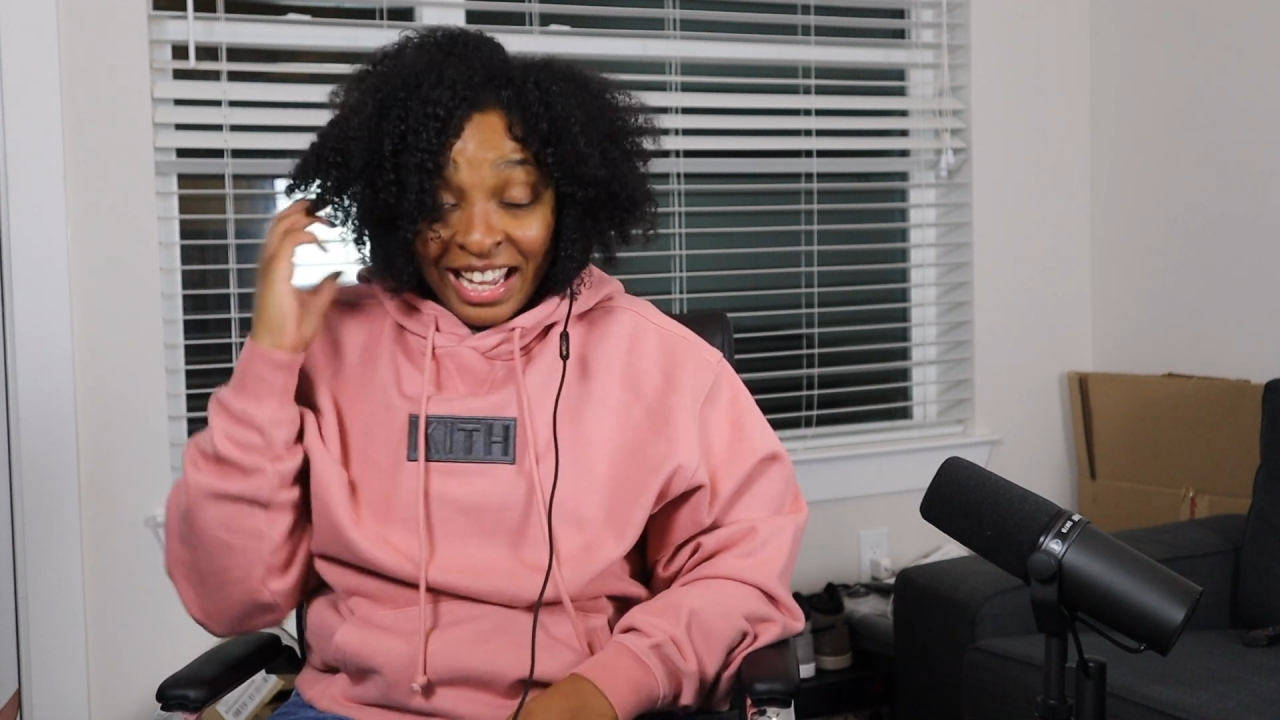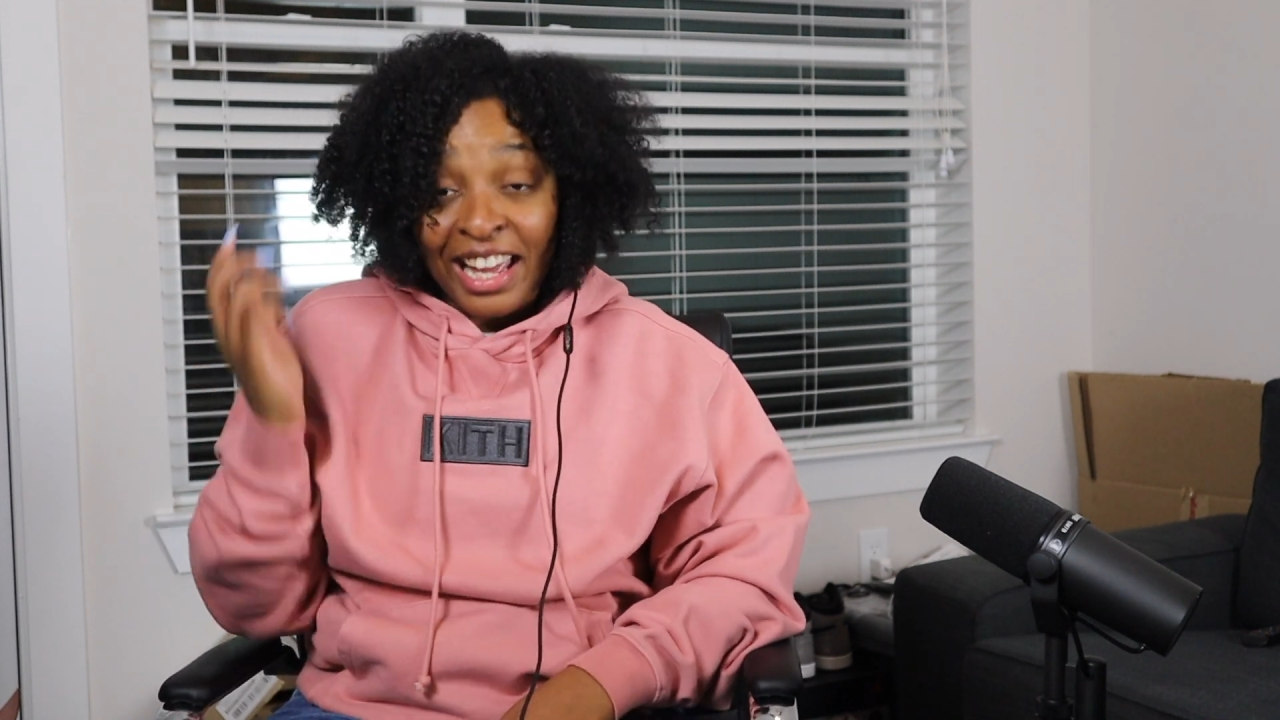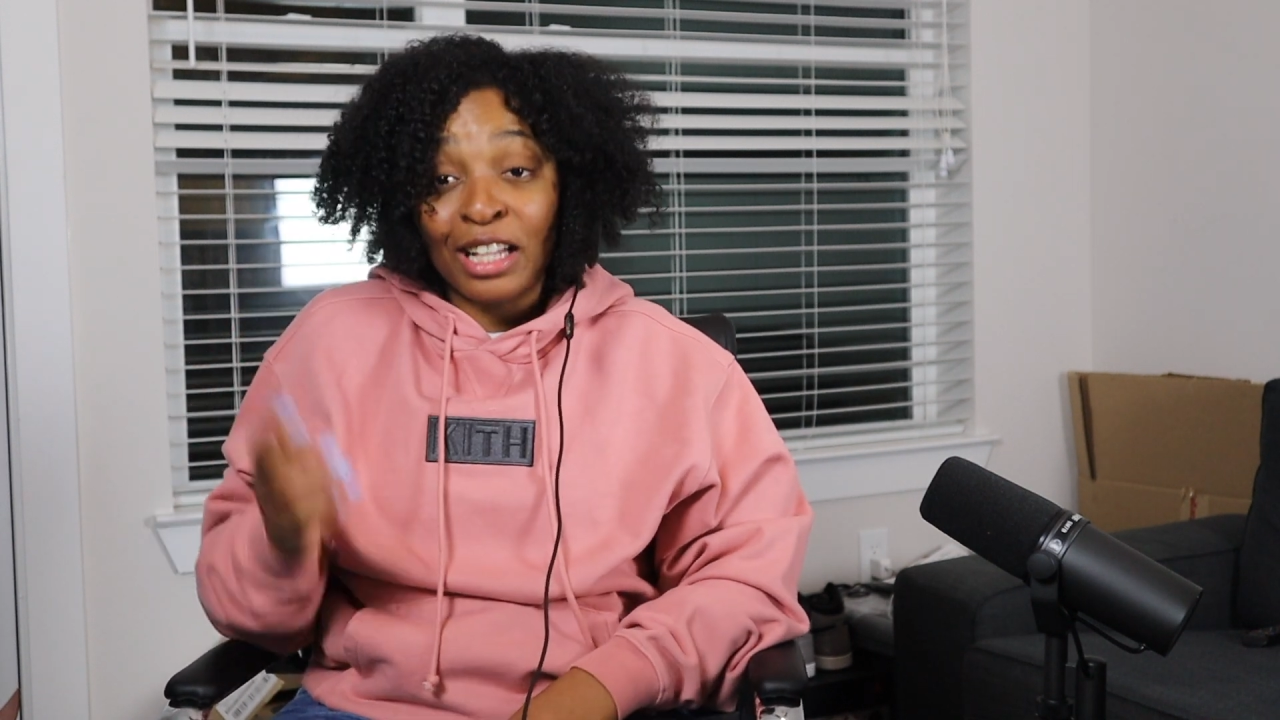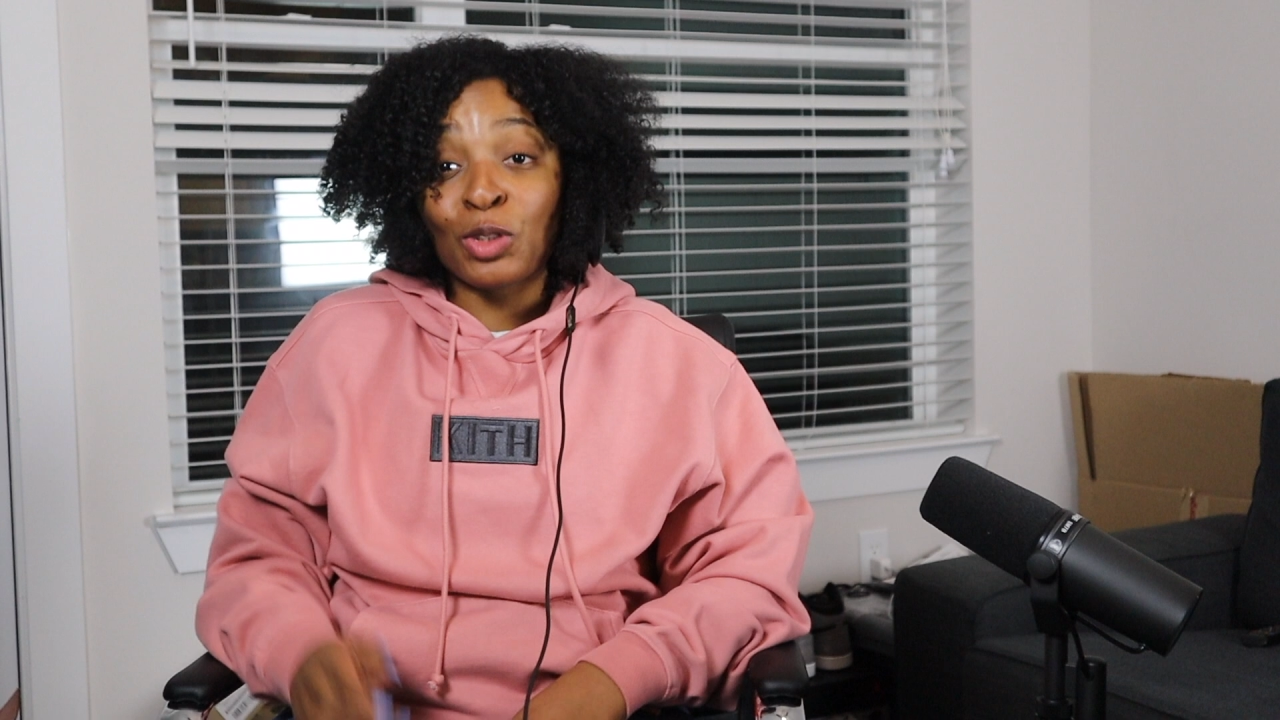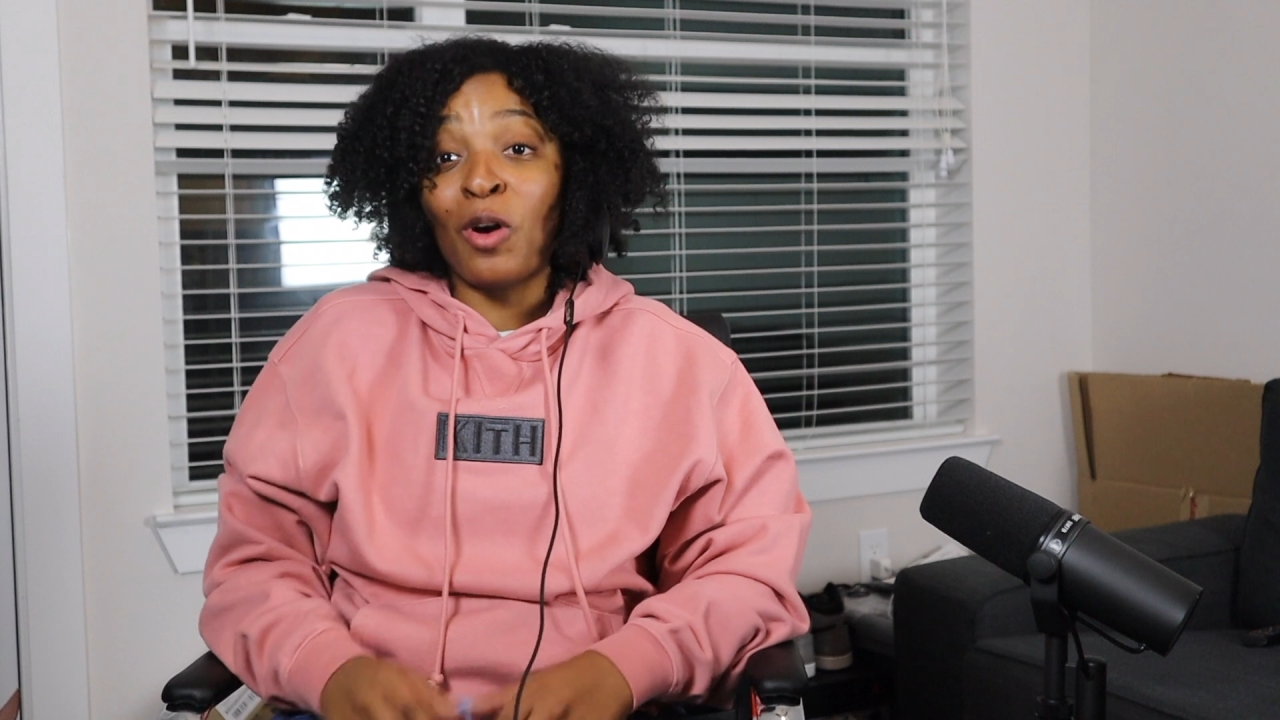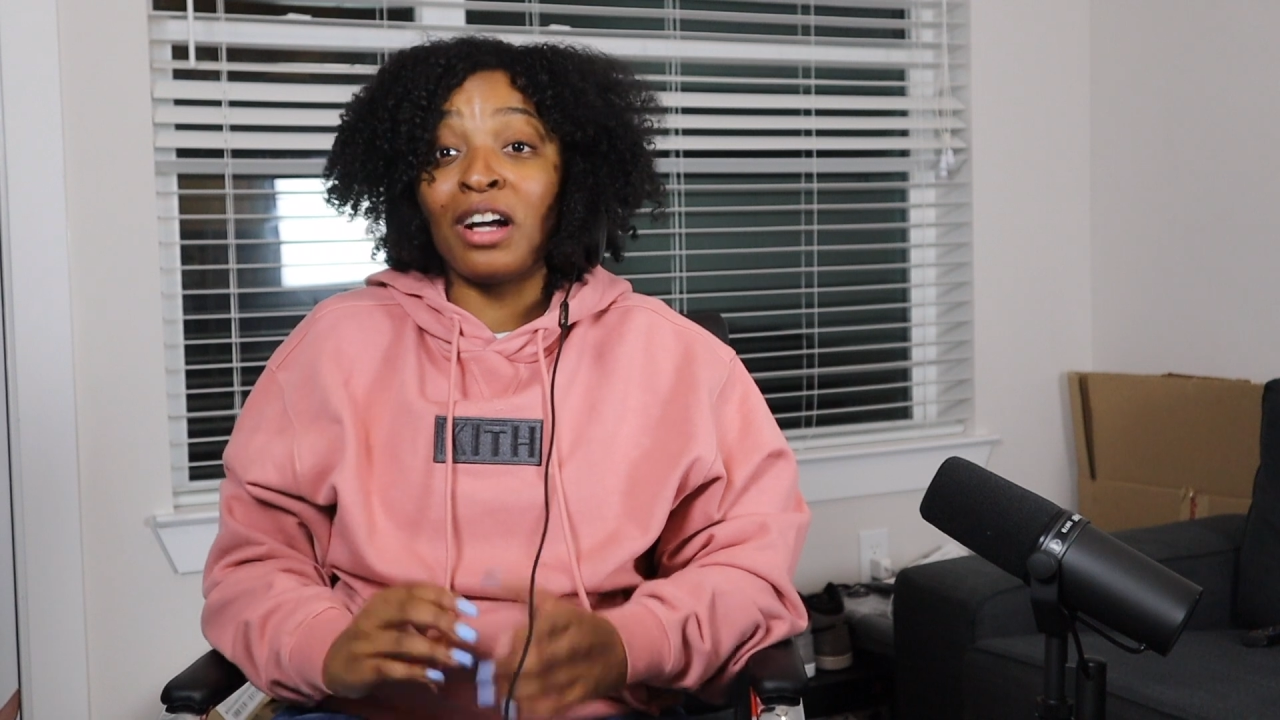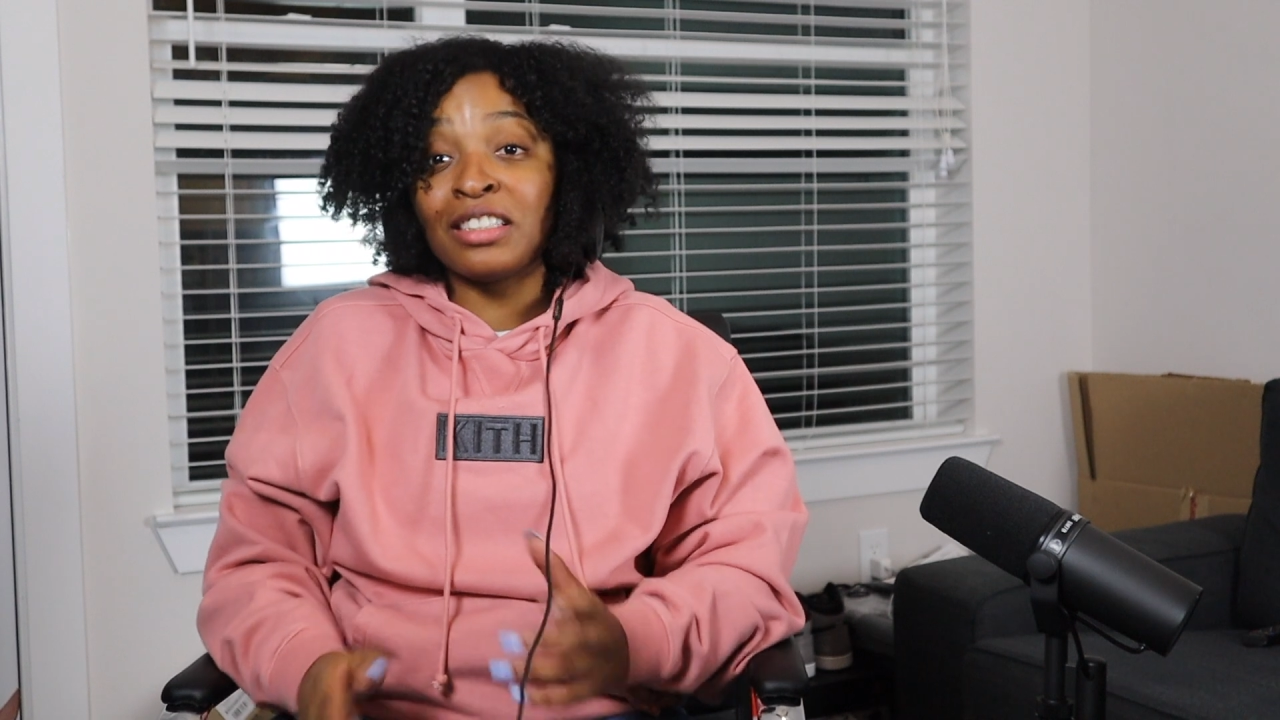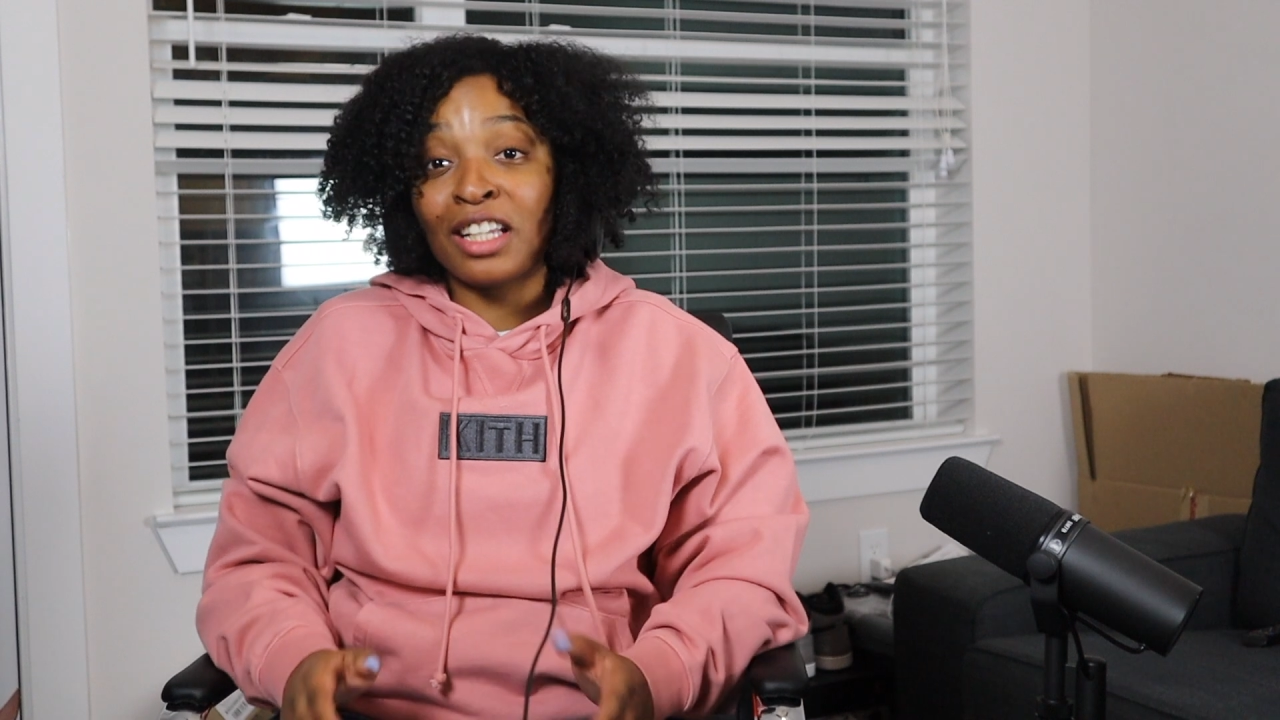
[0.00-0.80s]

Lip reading: Antoine's